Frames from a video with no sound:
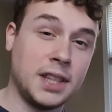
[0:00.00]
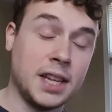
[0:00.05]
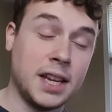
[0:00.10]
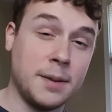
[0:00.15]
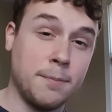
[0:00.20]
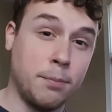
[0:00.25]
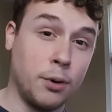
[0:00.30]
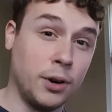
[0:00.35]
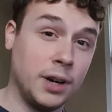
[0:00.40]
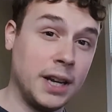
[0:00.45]
that
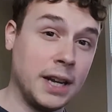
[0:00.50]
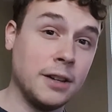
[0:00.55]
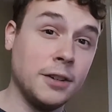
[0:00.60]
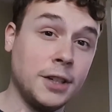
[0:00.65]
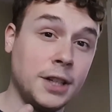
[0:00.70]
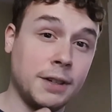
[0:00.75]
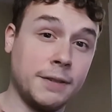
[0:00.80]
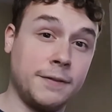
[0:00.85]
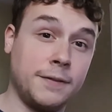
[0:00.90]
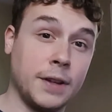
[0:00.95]
they put
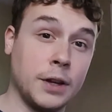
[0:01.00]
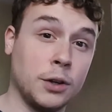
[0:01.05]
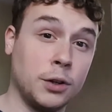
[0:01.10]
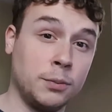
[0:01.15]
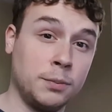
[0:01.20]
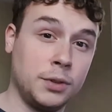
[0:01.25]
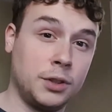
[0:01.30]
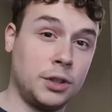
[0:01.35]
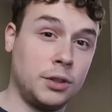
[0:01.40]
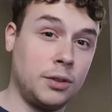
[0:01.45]
into the
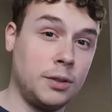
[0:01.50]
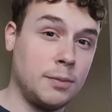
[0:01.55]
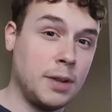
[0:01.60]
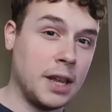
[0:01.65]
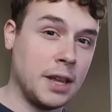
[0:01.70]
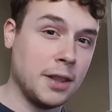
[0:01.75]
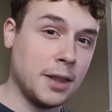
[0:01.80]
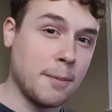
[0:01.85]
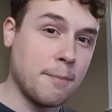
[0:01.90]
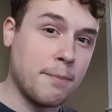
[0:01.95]
film
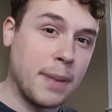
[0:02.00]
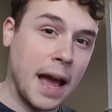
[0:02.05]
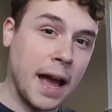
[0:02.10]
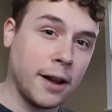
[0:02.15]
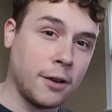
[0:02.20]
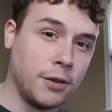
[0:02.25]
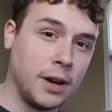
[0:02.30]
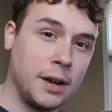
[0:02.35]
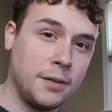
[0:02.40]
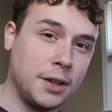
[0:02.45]
in the
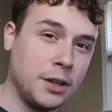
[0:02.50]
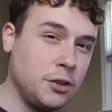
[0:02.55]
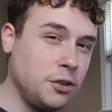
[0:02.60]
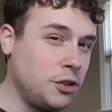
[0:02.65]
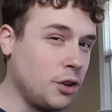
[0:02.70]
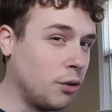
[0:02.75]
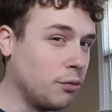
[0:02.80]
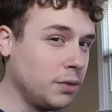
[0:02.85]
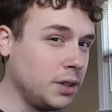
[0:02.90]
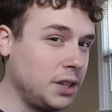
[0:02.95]
background that you
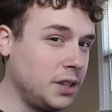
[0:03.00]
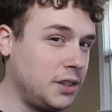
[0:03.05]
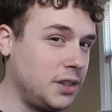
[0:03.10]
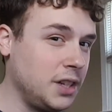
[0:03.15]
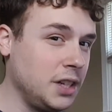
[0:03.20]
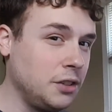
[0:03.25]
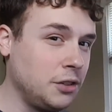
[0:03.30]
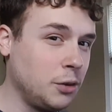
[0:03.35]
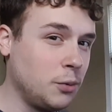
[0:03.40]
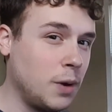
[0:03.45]
don't really
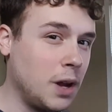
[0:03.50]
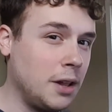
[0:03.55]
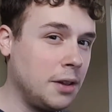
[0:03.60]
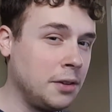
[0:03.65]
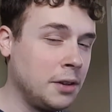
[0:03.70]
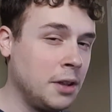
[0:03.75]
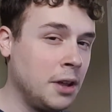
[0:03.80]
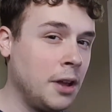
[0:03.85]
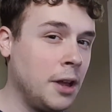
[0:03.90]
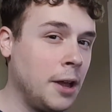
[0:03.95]
see too
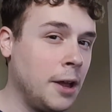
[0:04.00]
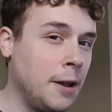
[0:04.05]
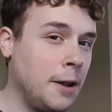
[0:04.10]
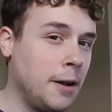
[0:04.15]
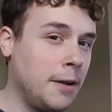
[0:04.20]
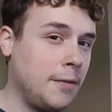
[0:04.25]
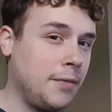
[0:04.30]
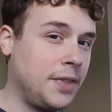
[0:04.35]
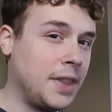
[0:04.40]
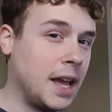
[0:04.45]
well
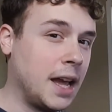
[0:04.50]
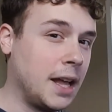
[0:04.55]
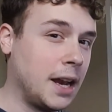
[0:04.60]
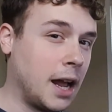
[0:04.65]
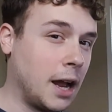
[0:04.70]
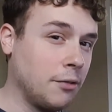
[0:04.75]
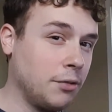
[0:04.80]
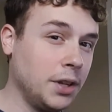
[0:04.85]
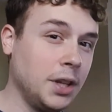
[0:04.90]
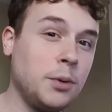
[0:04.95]

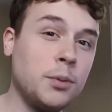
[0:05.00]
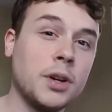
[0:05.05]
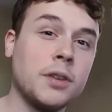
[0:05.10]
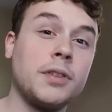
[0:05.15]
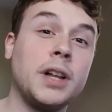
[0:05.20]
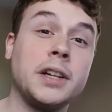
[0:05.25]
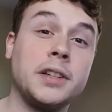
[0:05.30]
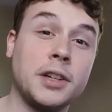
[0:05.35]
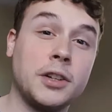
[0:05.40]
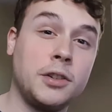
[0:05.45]
that I really would
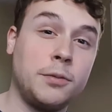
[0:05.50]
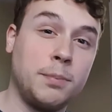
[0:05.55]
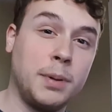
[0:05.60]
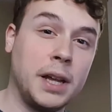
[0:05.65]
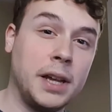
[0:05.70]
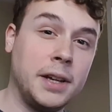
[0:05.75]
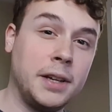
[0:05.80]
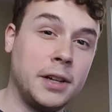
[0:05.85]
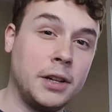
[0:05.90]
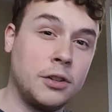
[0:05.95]
have liked
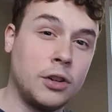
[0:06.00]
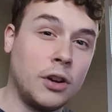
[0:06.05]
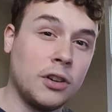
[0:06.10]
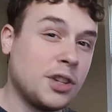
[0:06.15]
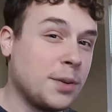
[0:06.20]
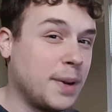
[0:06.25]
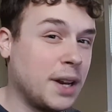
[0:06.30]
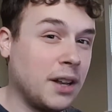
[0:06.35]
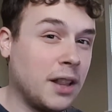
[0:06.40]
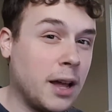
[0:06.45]
explained and
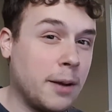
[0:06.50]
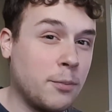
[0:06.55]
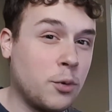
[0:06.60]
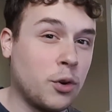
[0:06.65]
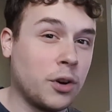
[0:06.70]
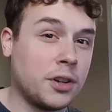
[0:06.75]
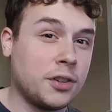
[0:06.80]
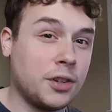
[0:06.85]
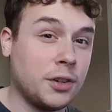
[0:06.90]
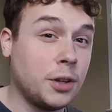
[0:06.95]
talked about a lot
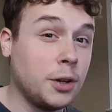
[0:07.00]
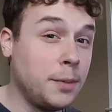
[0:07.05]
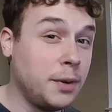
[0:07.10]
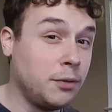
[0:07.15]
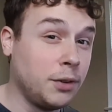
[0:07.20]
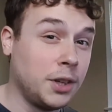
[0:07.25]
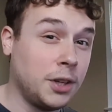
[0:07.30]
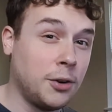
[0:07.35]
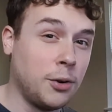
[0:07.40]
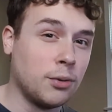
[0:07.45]
more because it could have
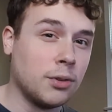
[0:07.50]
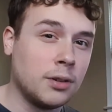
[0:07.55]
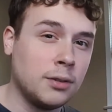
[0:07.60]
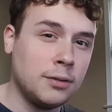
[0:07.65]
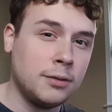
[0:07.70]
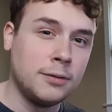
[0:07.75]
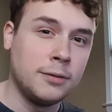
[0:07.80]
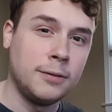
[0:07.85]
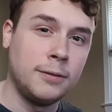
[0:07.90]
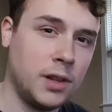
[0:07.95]
been really cool.
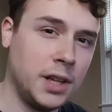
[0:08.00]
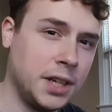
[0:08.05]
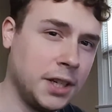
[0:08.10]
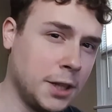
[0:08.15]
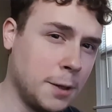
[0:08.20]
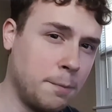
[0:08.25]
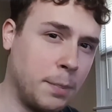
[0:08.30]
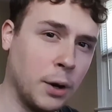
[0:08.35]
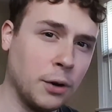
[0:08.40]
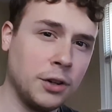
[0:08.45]
Like
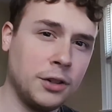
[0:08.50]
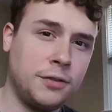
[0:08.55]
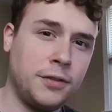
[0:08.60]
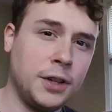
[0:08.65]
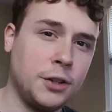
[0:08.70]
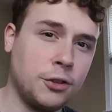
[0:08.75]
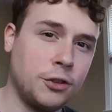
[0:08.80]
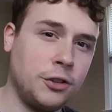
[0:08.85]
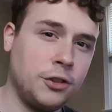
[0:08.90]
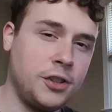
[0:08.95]
in the bonus
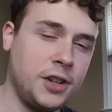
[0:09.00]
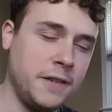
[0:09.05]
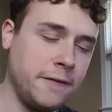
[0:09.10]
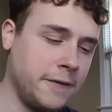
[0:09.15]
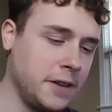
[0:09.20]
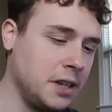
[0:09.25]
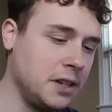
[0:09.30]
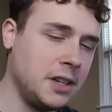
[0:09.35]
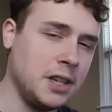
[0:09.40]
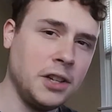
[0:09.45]
features, you see
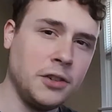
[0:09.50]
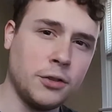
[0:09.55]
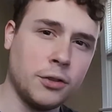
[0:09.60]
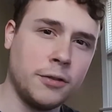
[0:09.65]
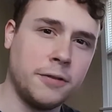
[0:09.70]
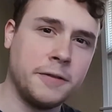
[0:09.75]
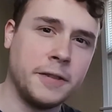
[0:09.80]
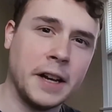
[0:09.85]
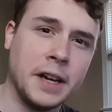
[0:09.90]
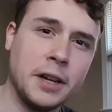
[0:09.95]
Vin
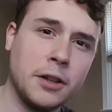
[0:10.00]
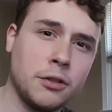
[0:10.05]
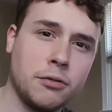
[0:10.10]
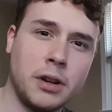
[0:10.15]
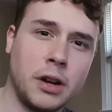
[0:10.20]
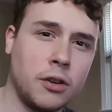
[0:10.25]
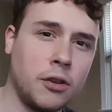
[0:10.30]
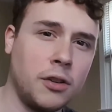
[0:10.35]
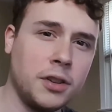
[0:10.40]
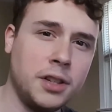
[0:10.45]
Diesel fighting
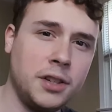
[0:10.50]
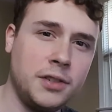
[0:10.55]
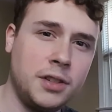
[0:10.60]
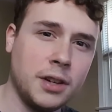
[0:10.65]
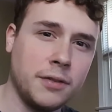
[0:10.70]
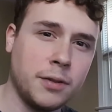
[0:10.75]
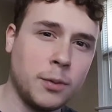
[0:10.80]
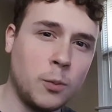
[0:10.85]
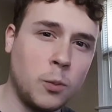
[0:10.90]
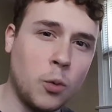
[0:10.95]
throughout all these
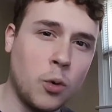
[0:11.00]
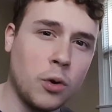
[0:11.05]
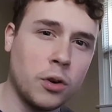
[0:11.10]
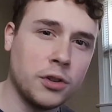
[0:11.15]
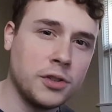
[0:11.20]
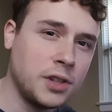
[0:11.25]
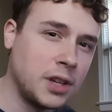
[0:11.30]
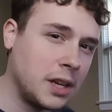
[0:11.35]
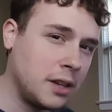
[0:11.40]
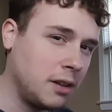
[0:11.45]
different
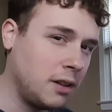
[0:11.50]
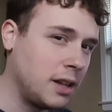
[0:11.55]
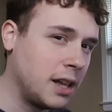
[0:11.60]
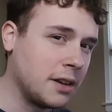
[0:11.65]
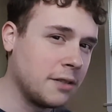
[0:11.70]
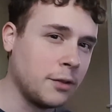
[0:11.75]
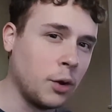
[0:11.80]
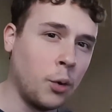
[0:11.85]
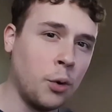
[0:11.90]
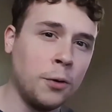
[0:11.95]
wars and a
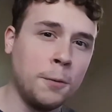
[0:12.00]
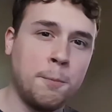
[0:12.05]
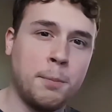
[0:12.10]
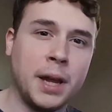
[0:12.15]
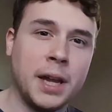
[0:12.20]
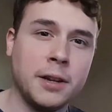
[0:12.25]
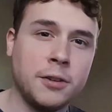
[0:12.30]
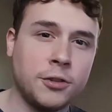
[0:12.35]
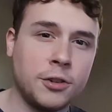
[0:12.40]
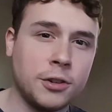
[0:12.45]
lot of old
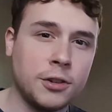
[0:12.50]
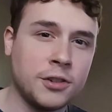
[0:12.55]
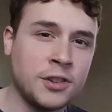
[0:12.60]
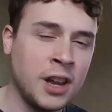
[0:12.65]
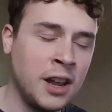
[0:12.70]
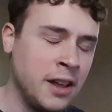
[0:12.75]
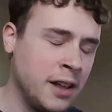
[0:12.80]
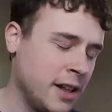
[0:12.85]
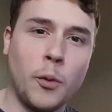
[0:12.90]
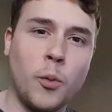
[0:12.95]

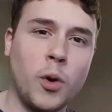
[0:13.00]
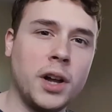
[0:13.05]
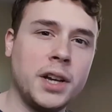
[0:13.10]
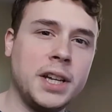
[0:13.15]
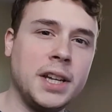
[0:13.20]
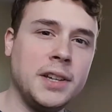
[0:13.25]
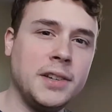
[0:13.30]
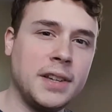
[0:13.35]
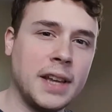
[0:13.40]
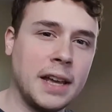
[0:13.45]
pictures. For
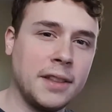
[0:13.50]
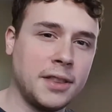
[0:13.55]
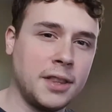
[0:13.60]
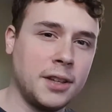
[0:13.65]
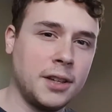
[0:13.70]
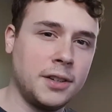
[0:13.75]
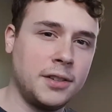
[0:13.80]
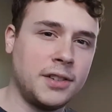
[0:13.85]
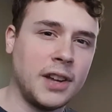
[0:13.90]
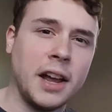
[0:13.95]
one, he's at
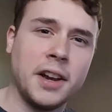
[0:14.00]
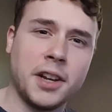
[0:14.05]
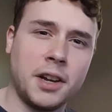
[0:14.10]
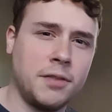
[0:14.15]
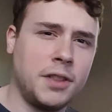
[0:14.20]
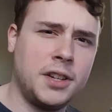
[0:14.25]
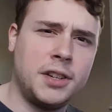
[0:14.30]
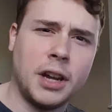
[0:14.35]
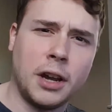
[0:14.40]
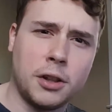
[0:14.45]
the signing
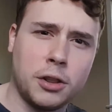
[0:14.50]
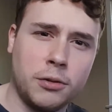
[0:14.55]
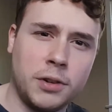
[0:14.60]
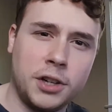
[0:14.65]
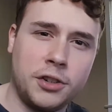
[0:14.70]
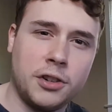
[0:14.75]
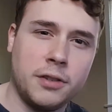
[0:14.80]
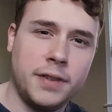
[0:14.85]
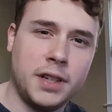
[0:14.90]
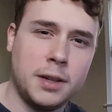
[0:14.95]
of the
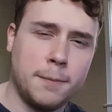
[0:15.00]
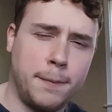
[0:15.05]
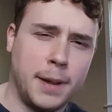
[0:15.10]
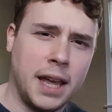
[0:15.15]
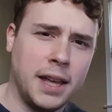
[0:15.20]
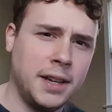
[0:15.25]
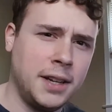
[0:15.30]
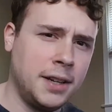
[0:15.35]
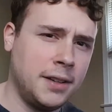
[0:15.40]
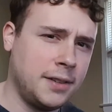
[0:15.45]
Declaration of
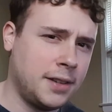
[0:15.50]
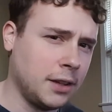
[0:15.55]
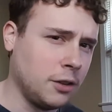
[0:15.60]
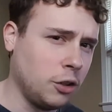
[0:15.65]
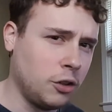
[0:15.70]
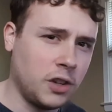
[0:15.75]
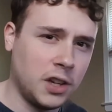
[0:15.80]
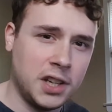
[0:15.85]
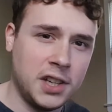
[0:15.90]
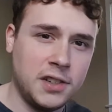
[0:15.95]
Independence. It
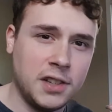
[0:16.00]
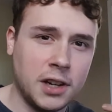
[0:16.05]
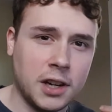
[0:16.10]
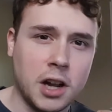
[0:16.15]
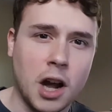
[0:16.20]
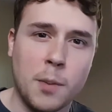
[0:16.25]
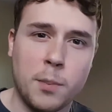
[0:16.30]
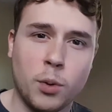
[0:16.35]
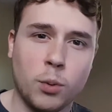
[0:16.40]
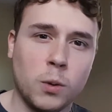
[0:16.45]
looks like he's in
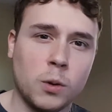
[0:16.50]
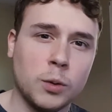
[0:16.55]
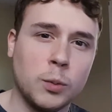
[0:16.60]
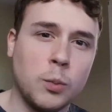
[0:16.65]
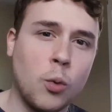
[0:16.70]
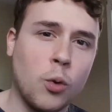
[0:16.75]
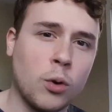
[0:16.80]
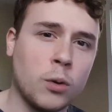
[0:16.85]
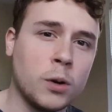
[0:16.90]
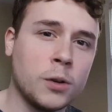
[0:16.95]
a couple
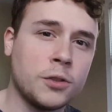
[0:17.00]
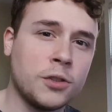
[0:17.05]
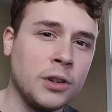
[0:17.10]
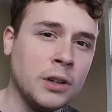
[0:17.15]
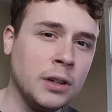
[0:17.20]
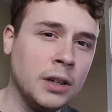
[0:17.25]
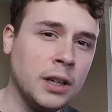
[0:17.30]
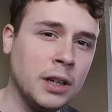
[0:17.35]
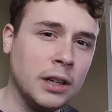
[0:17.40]
world wars.